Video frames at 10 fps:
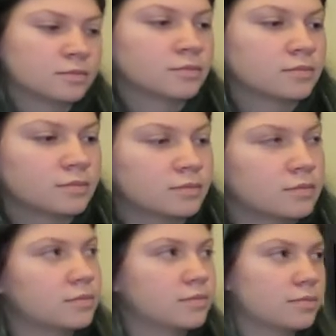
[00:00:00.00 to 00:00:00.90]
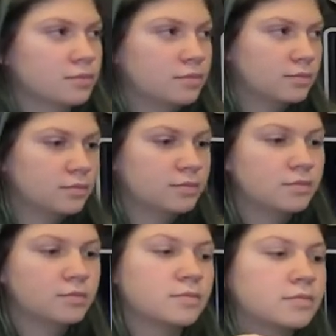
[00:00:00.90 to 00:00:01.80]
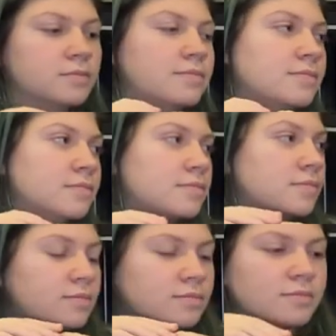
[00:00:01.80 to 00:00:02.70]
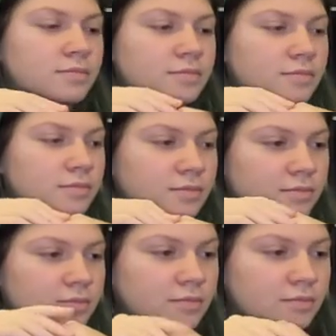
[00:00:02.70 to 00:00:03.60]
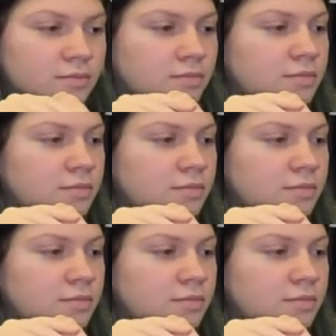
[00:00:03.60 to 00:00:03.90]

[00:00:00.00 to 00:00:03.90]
The person shown says nothing.